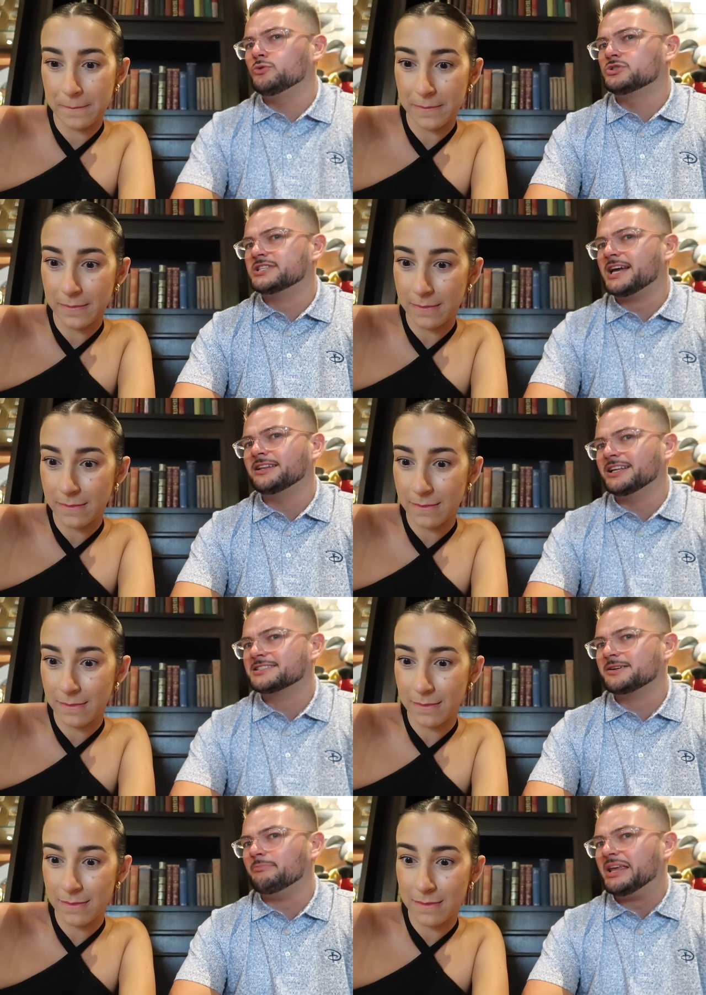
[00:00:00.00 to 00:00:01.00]
Speaker 1: who said let's
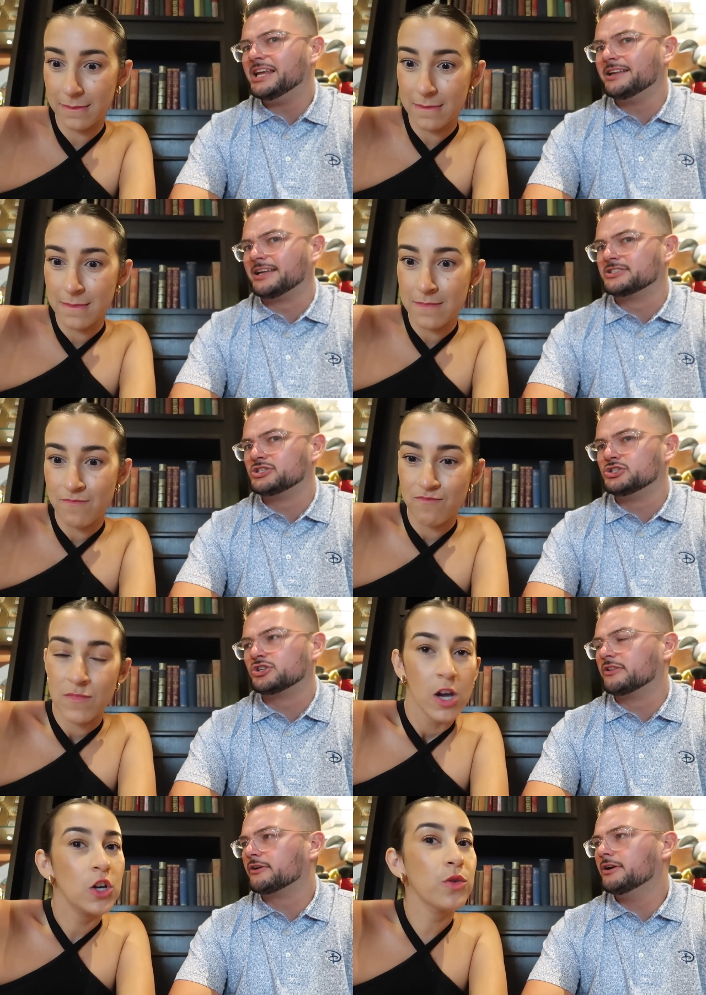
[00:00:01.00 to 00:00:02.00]
compete against each
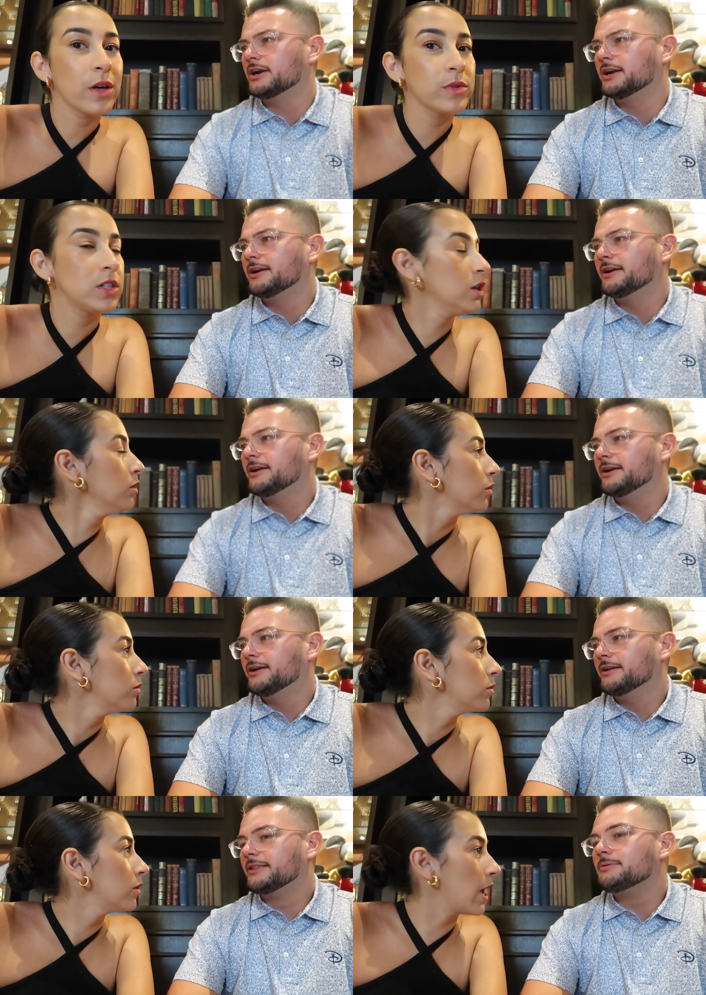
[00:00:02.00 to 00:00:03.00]
other. No, that was you.
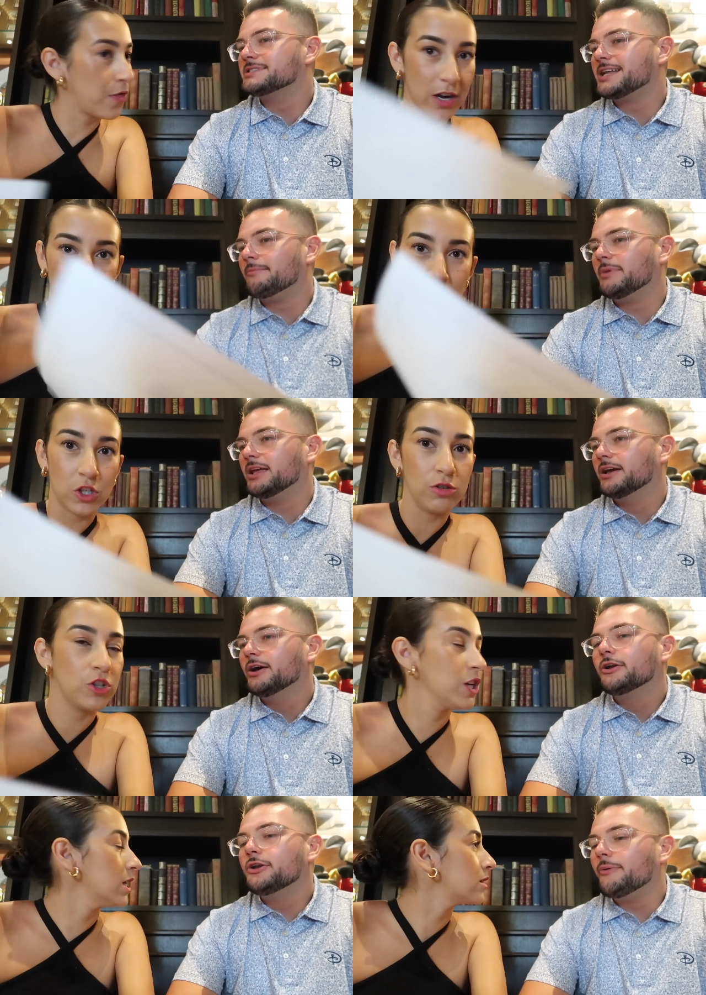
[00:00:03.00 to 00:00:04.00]
That was I thought it was two
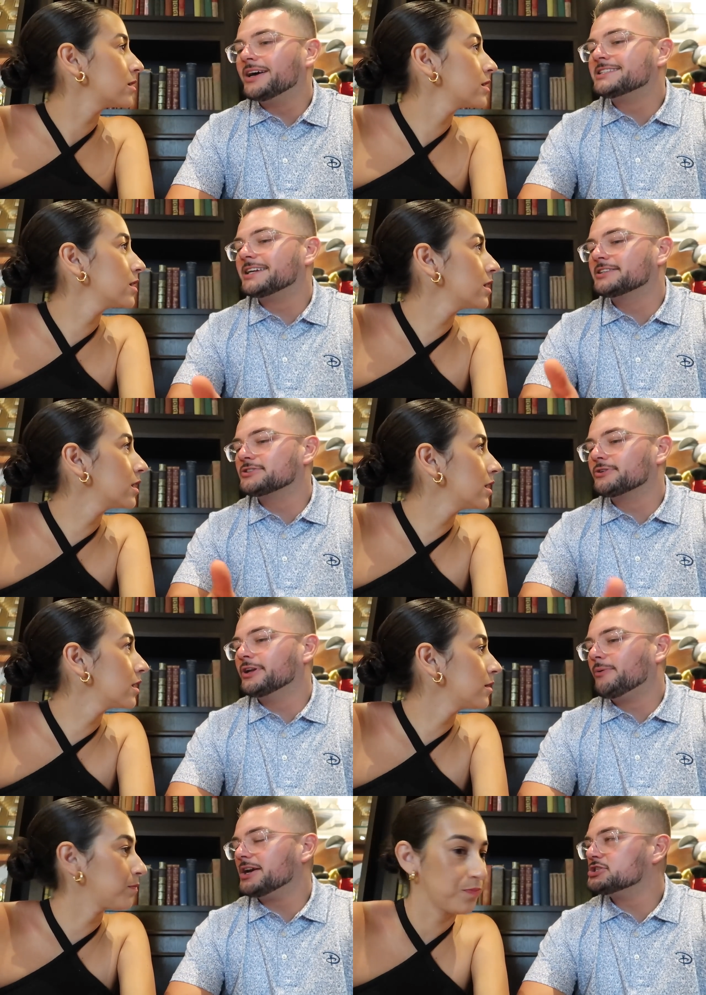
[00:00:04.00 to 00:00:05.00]
sheets. No, I said it's 30
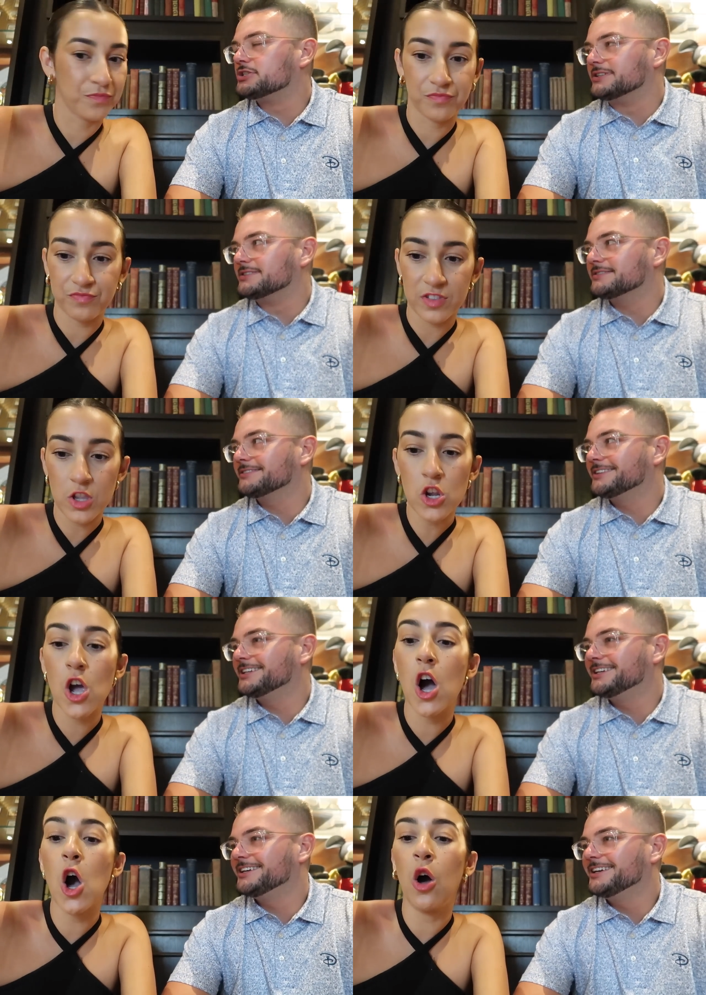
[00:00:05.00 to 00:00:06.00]
questions.
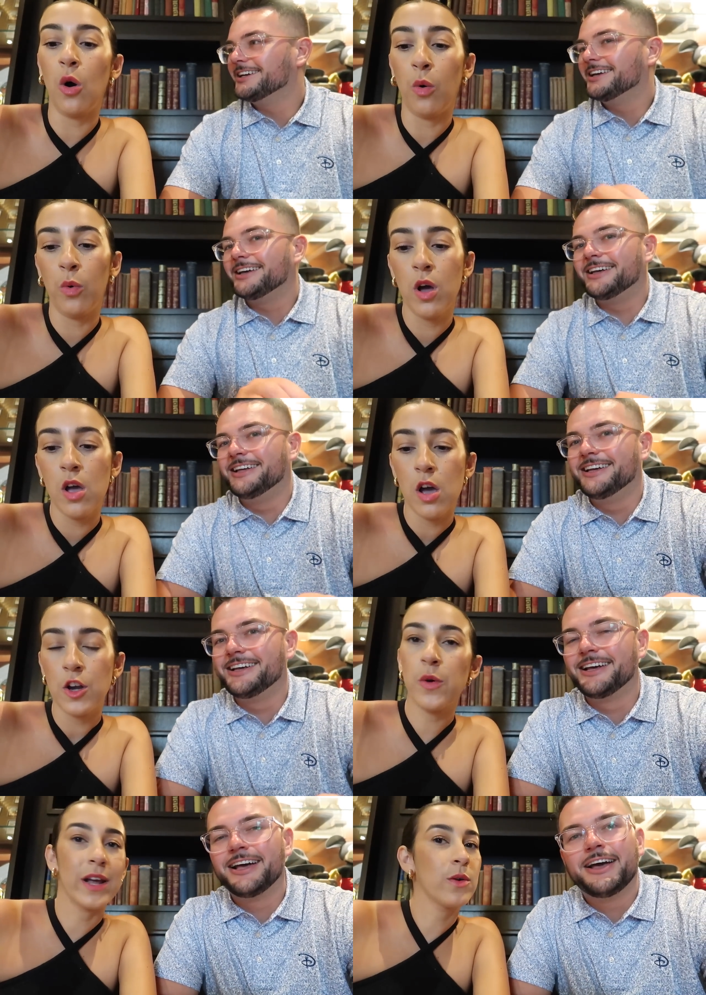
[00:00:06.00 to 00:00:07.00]
Speaker 2: Oh.
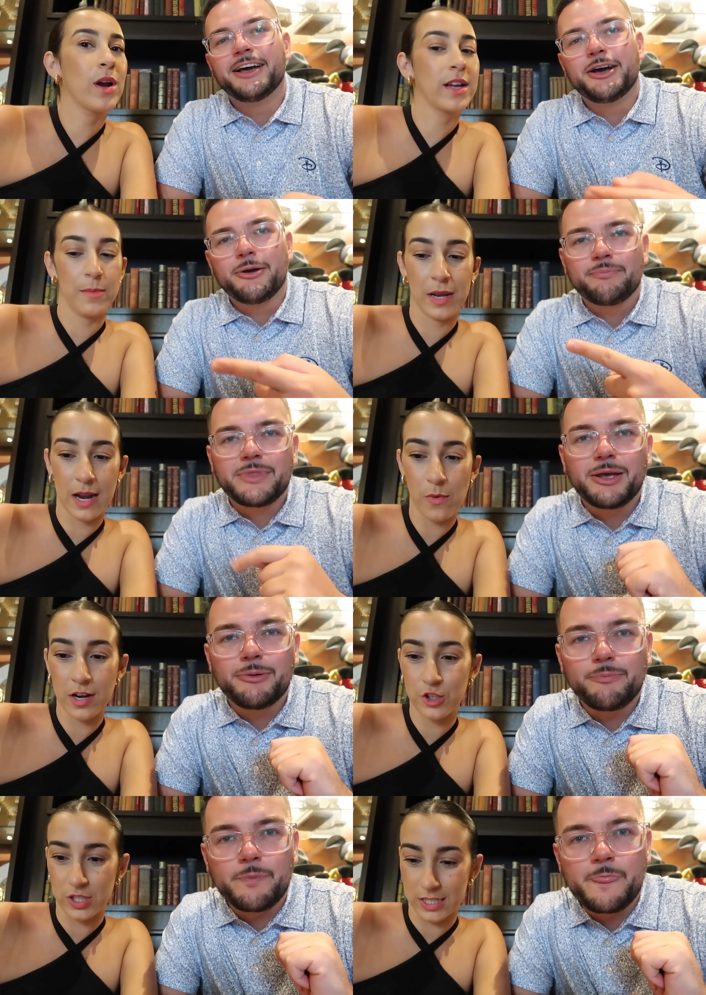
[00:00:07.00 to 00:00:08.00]
No, I don't want to compete. I want to
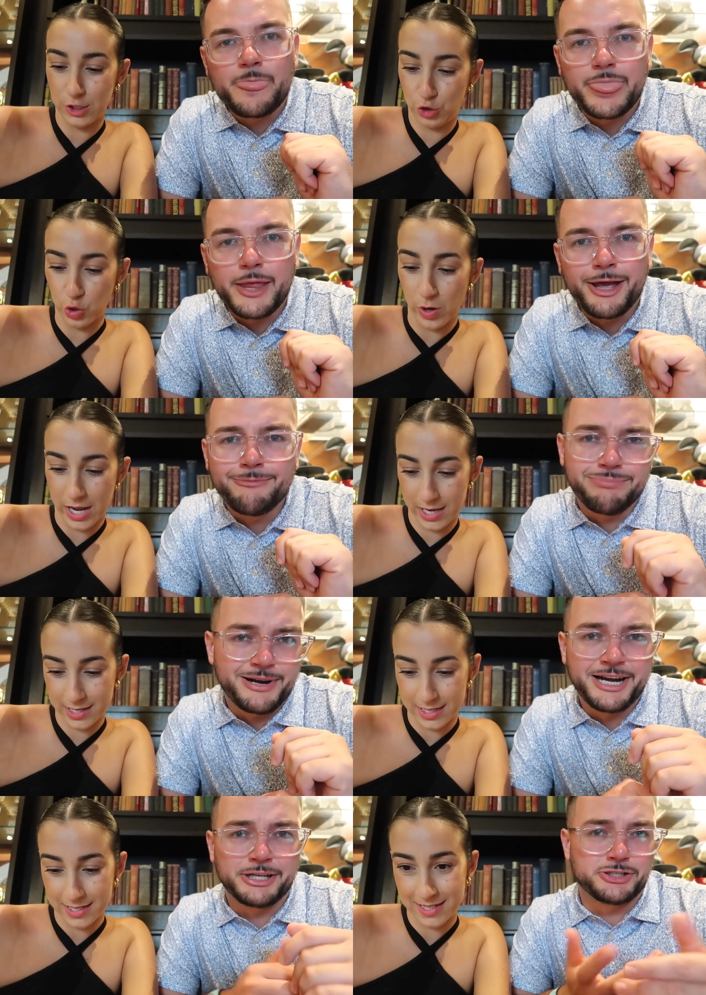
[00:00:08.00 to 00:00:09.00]
just enjoy.
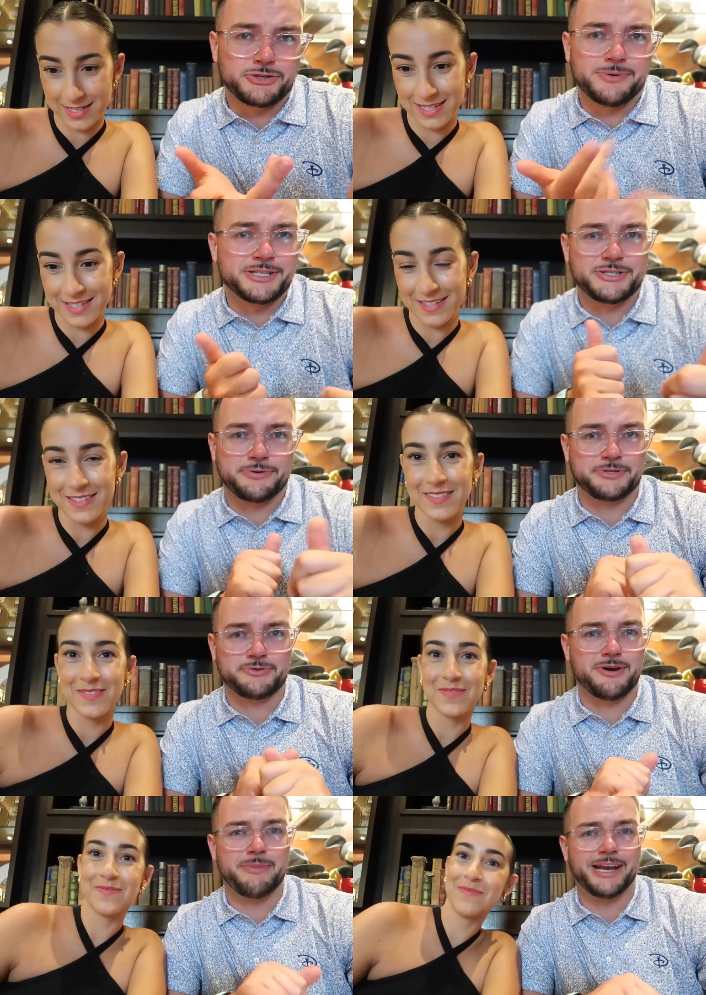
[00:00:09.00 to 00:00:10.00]
Speaker 1: Brianna just wants Toy
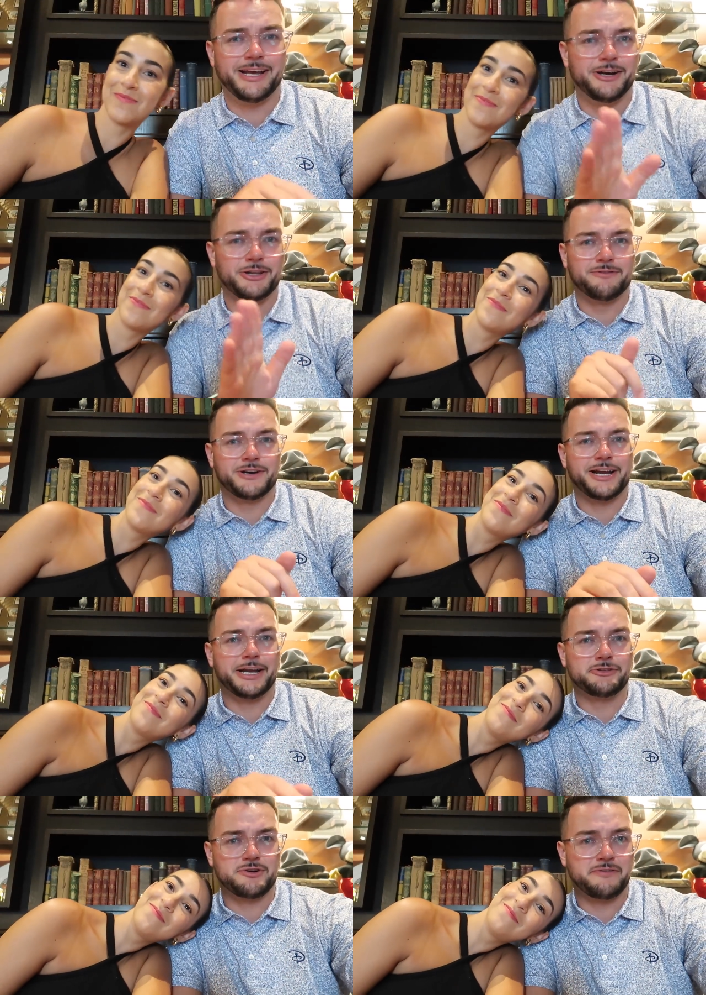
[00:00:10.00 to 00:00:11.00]
Story Mania all over again in
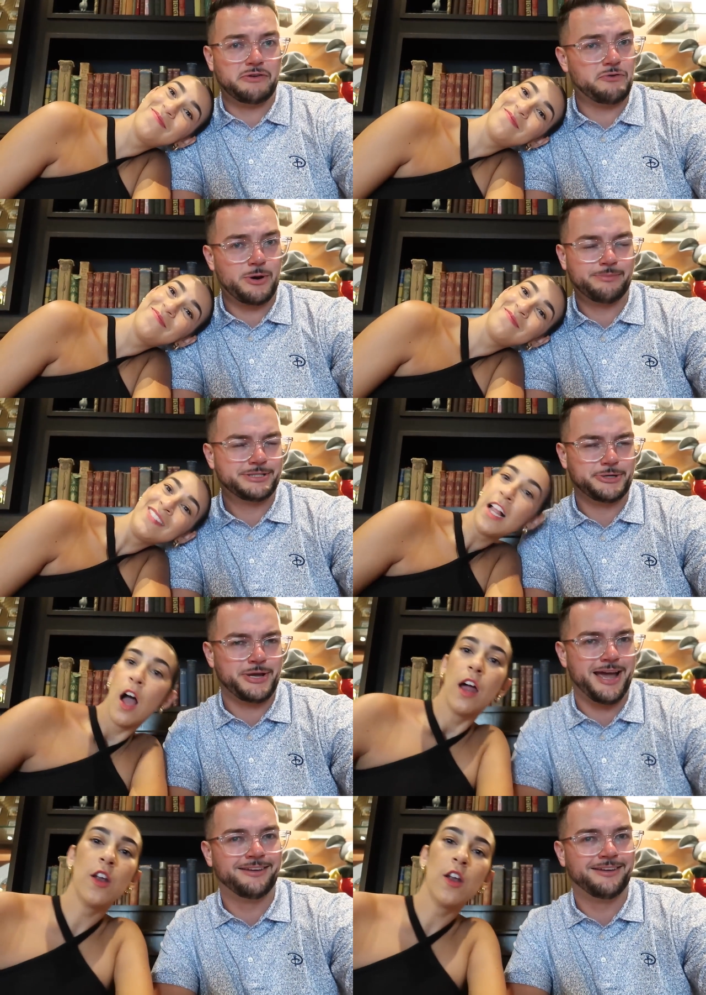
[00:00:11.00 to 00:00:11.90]
trivia form. Okay.